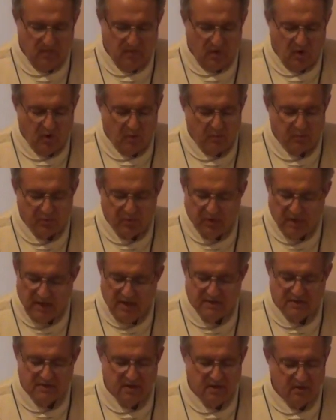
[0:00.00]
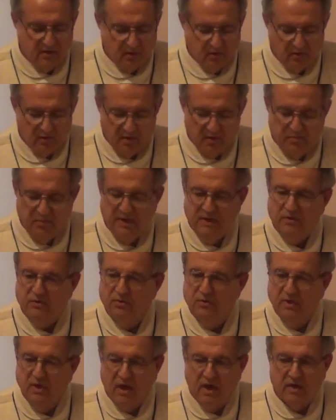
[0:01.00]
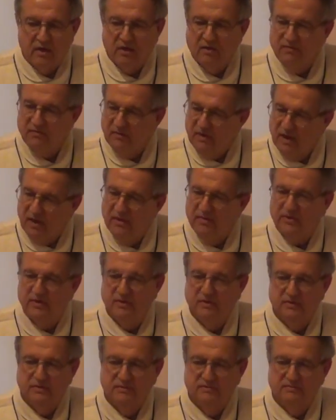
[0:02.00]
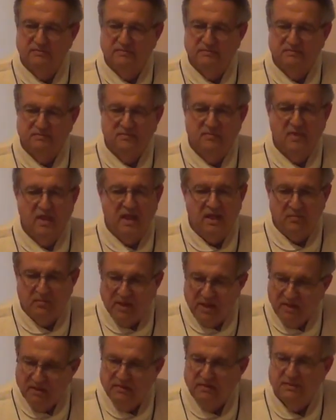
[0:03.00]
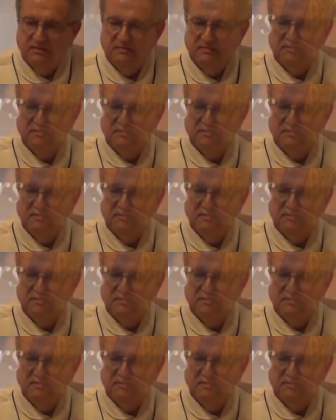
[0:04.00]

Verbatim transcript: All praise and glory be to God our Father. Amen.